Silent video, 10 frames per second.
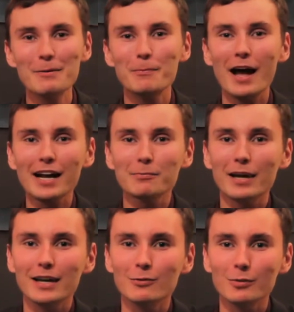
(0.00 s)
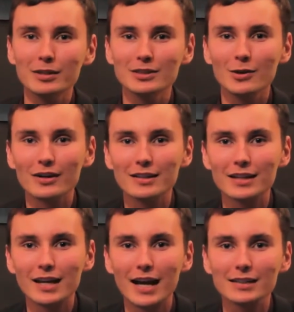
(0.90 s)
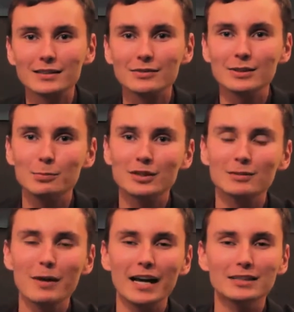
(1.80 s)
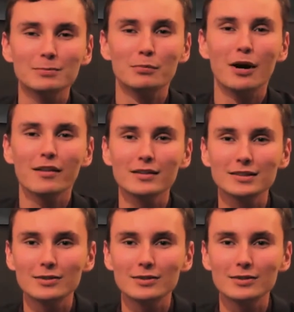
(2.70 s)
Pac-Man will be joining the cast of Super Smash Bros.